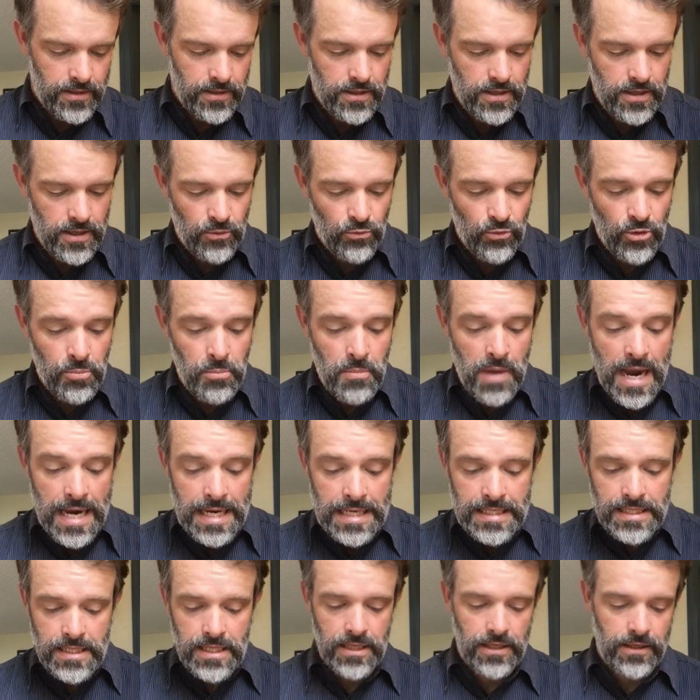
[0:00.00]

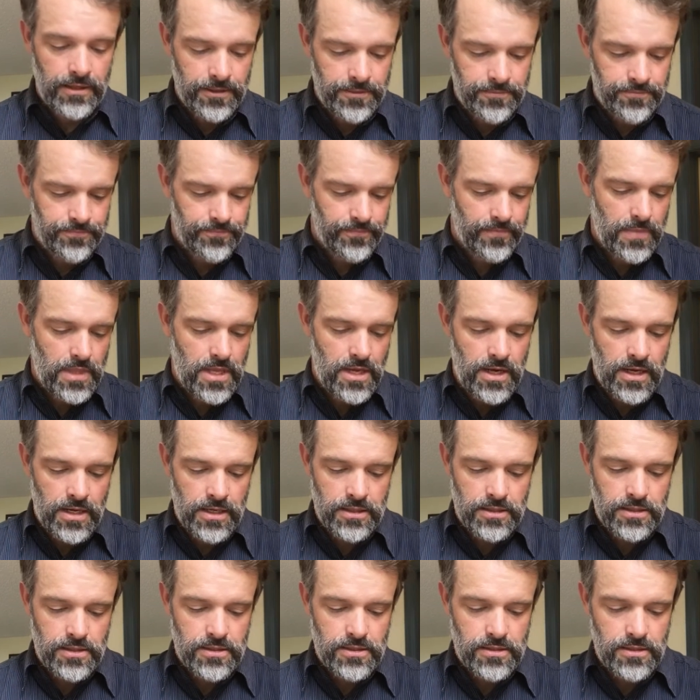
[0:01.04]
reminding
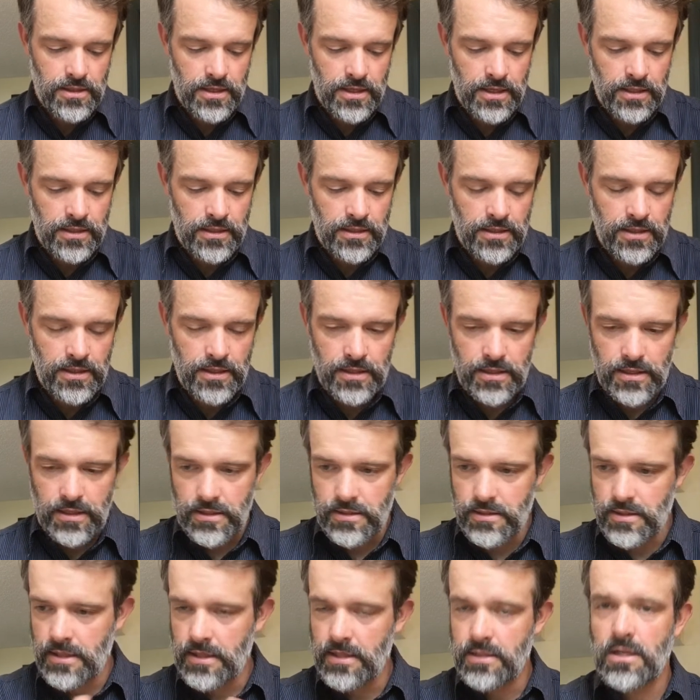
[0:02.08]
us and
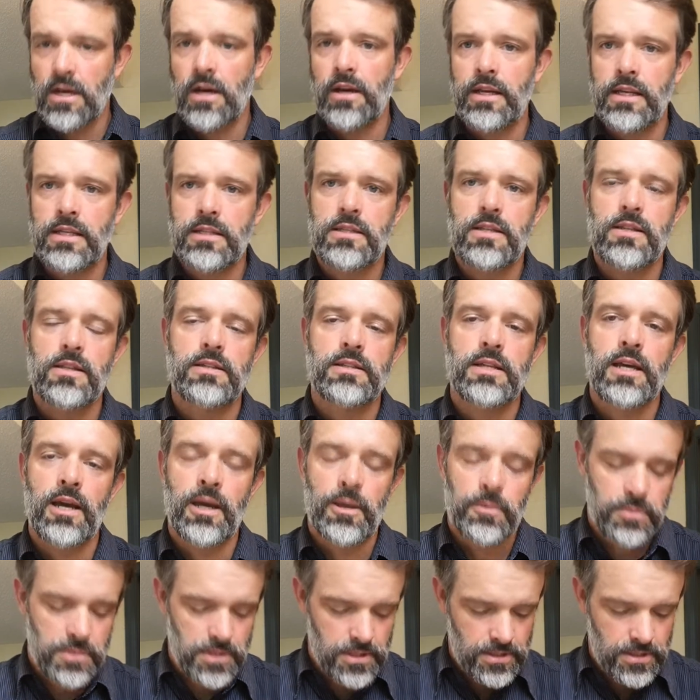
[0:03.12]
his audience at the time to